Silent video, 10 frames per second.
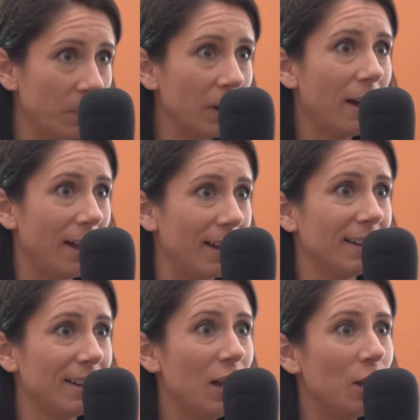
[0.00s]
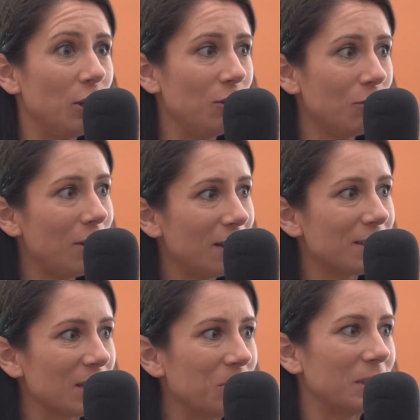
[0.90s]
appreciate but it, but you need
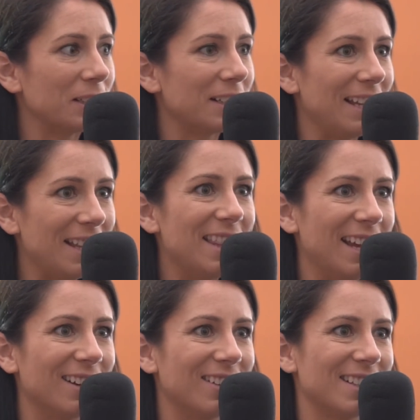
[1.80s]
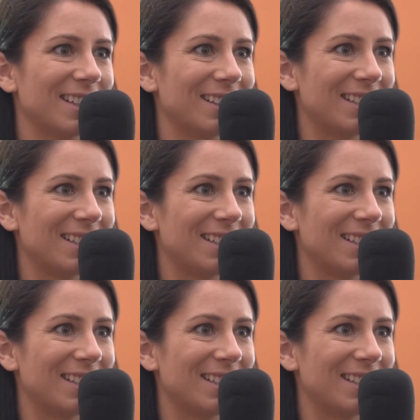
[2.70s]
someone in there that's